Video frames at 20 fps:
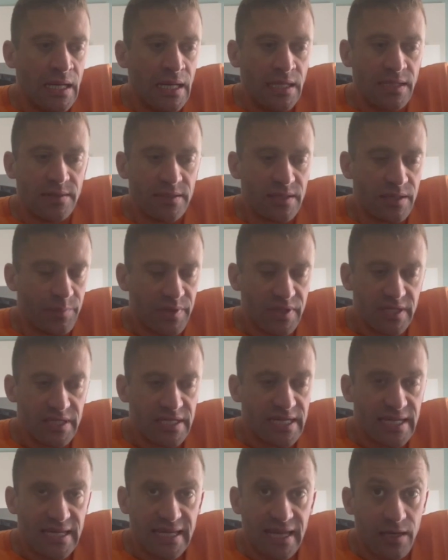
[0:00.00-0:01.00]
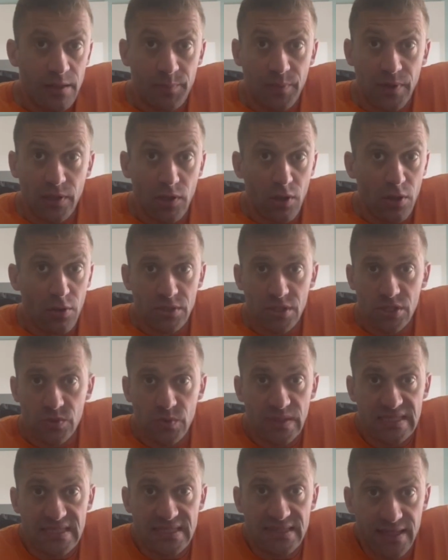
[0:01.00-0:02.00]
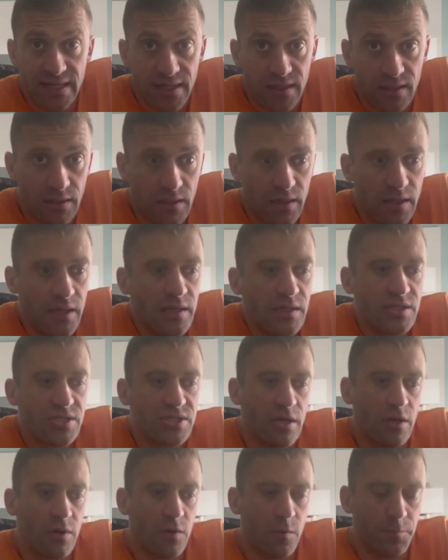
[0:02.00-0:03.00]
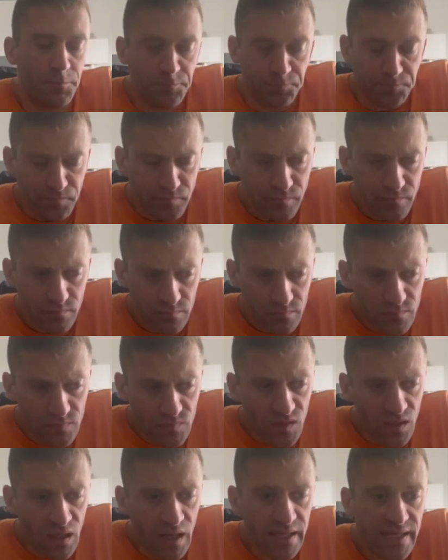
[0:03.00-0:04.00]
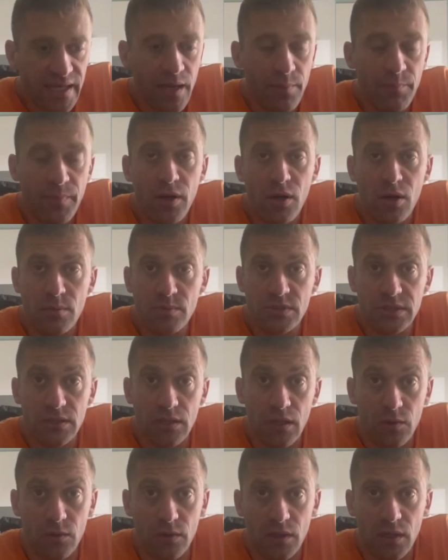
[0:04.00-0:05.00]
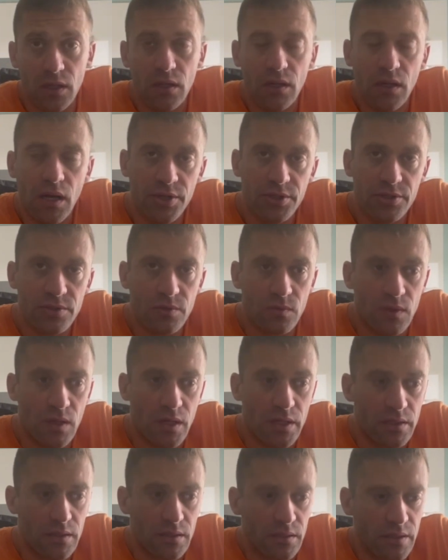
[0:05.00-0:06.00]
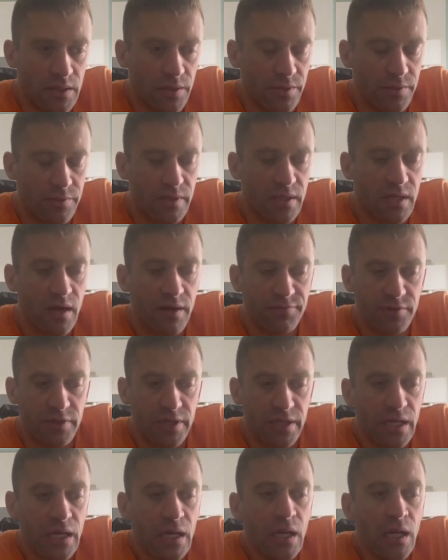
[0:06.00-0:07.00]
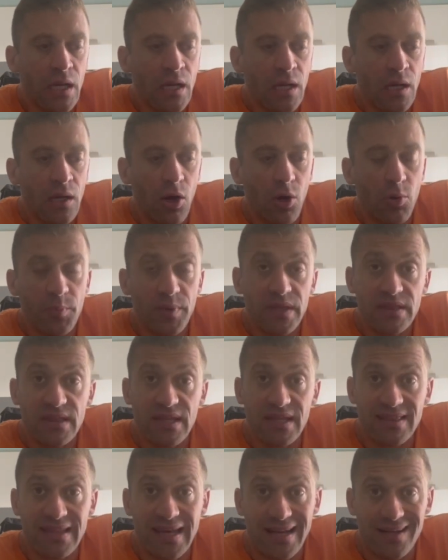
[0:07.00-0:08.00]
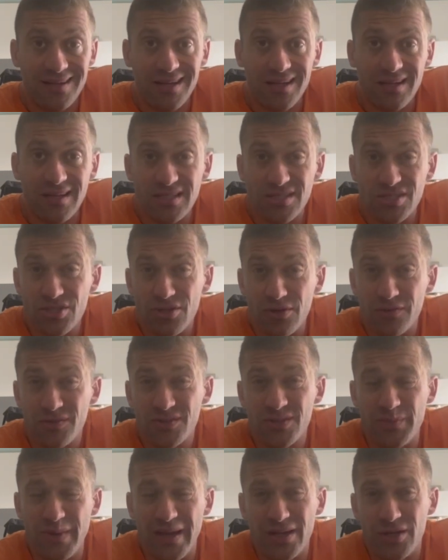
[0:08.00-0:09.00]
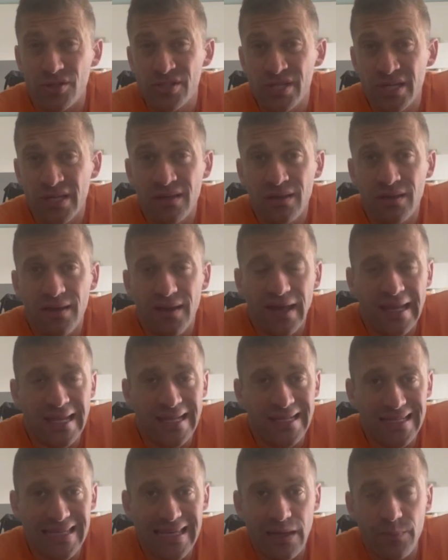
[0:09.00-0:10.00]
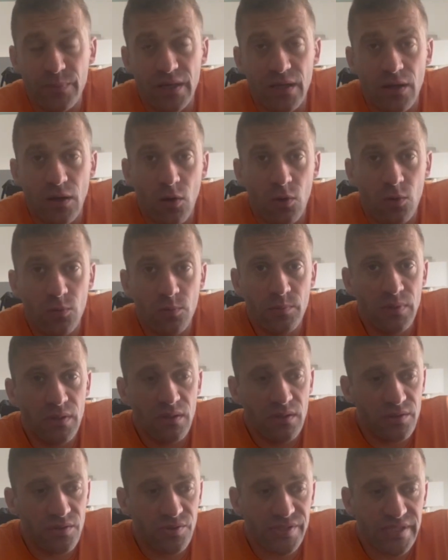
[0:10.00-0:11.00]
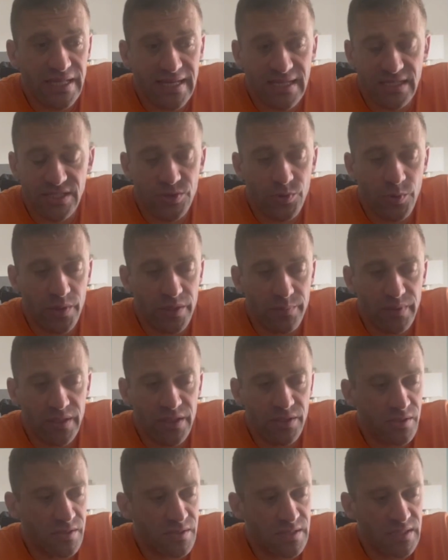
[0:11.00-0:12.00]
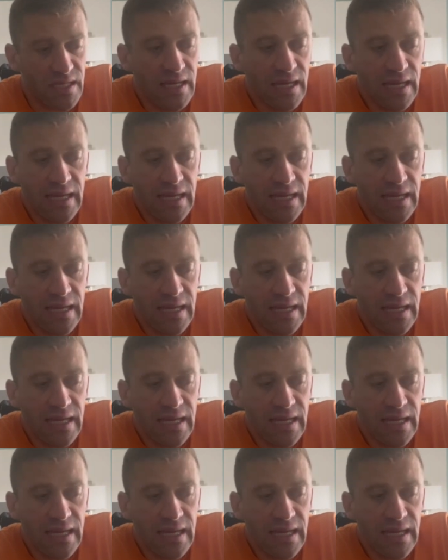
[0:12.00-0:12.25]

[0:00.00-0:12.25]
the ability to get up and go just wasn't there. So I kept my arms lower under the water on the recovery, hoping that that could conserve some energy and get me home those last 20 meters.